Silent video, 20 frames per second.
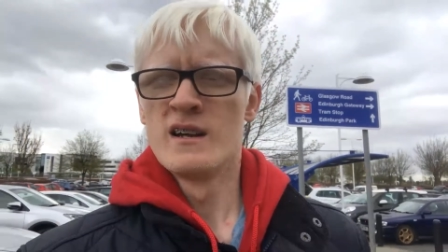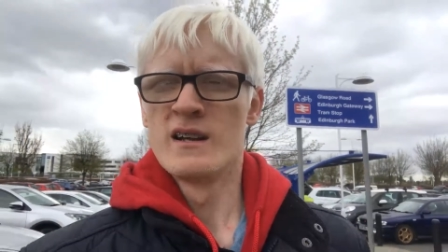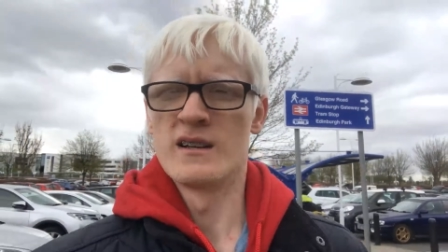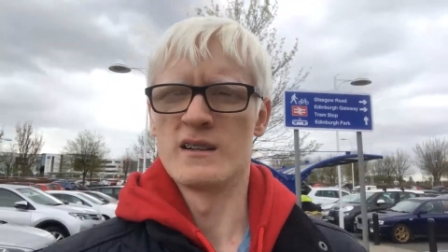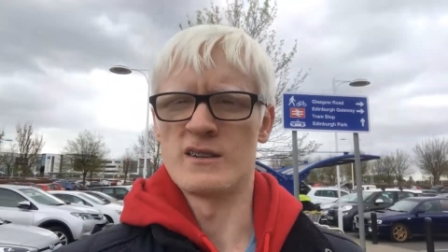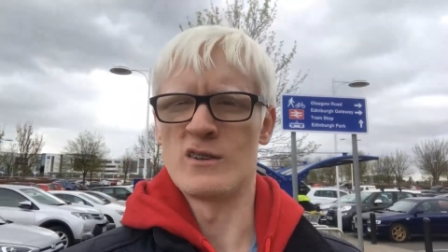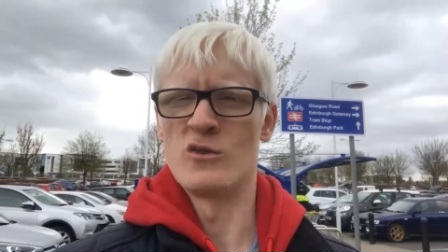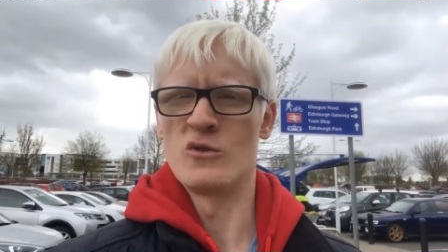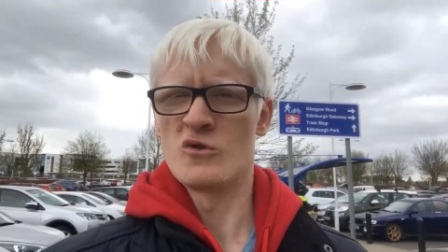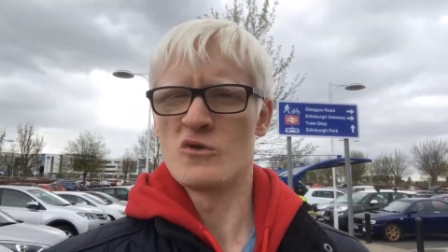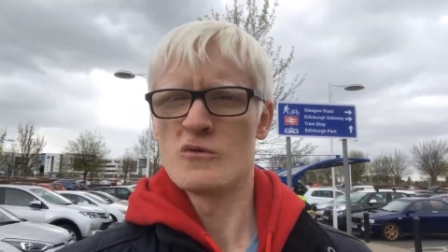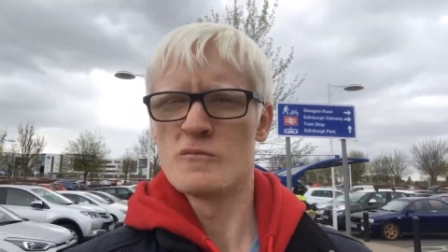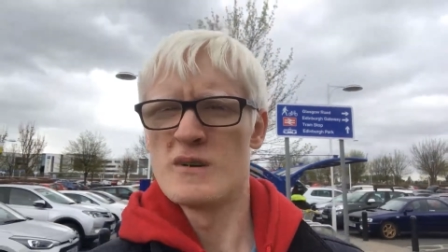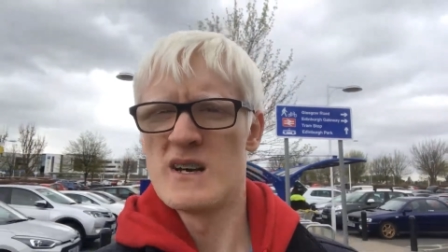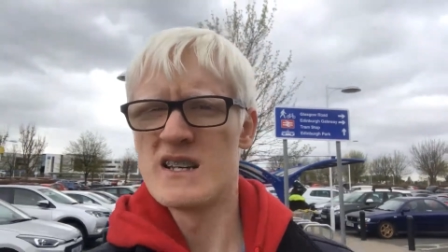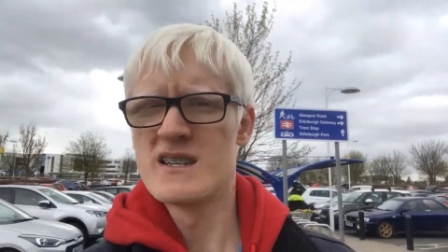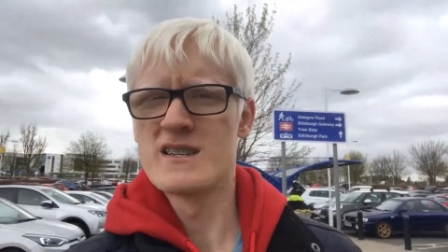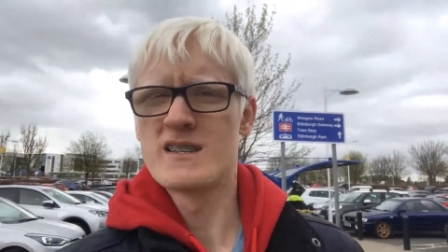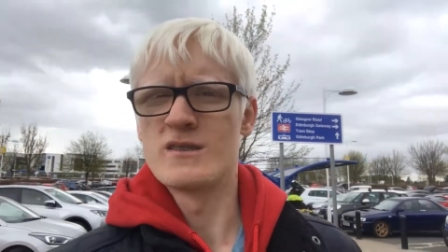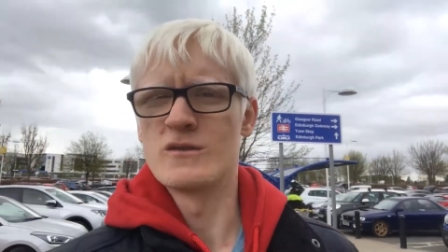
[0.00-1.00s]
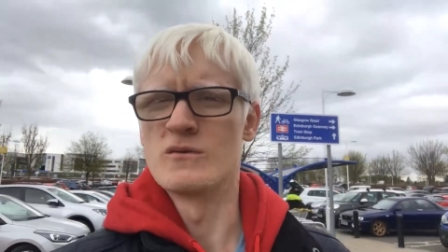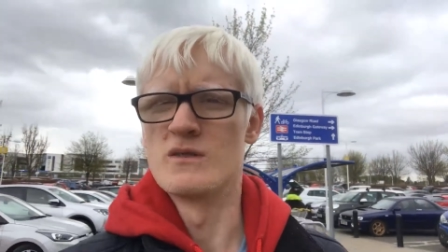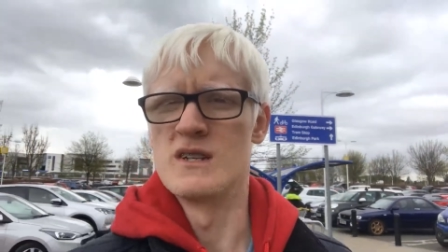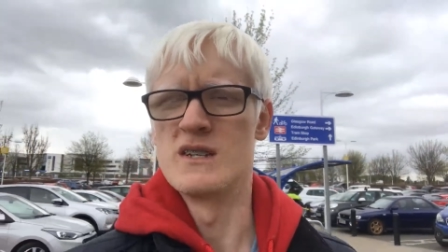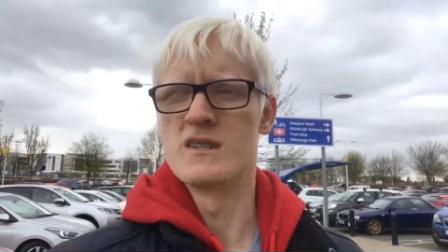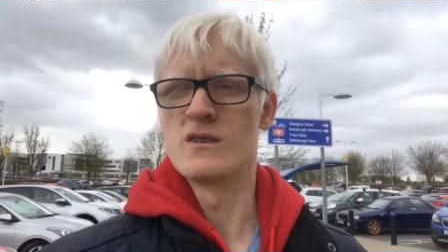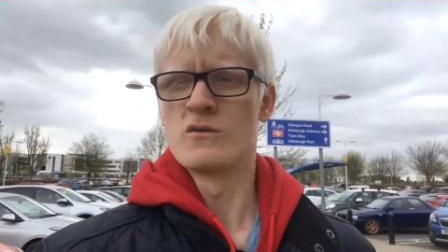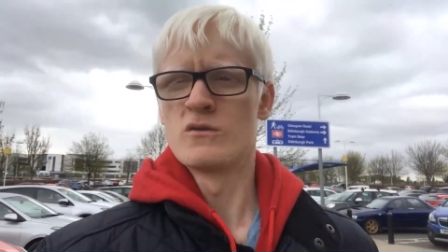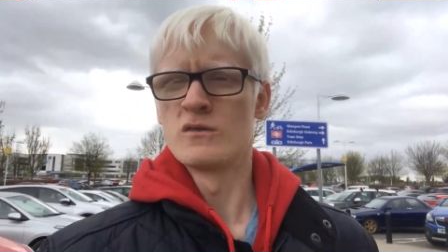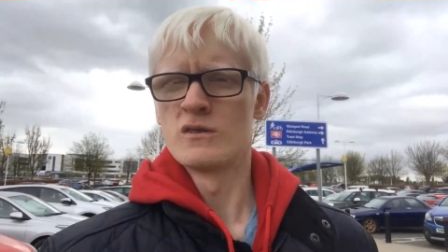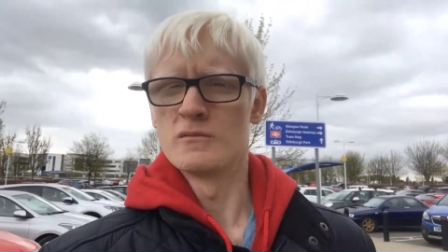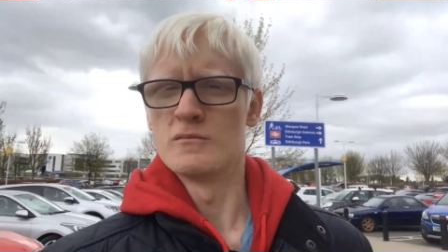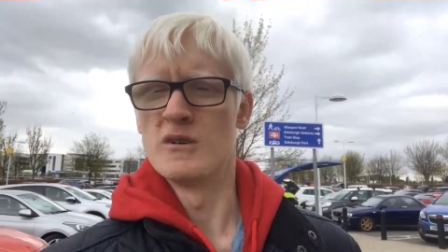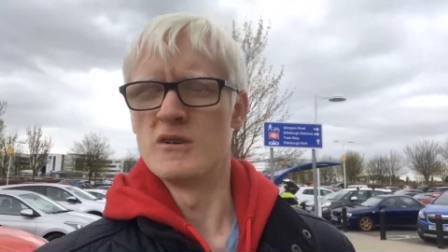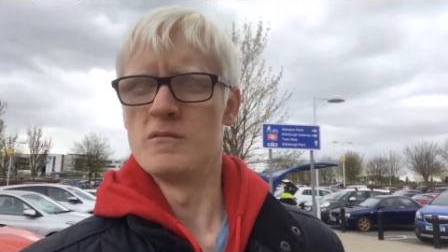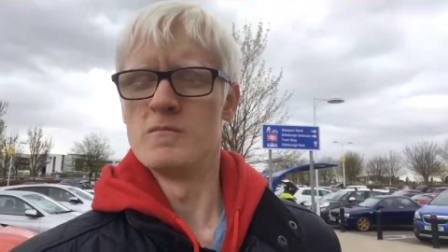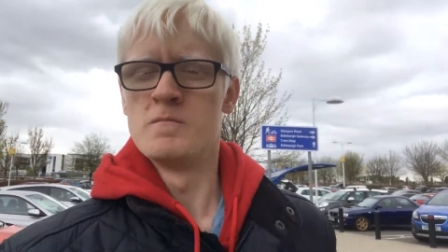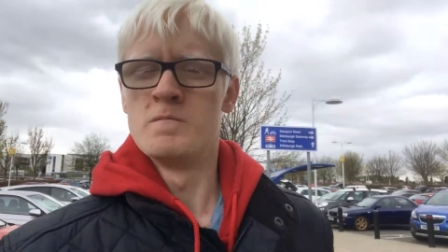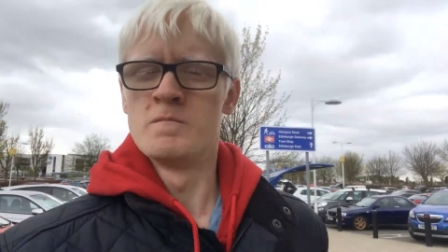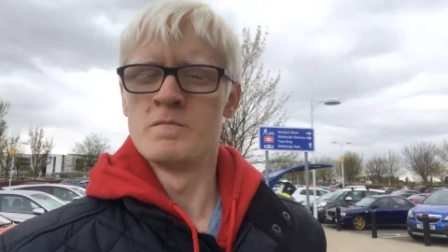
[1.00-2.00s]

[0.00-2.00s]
like local bus, to go into Gorebridge.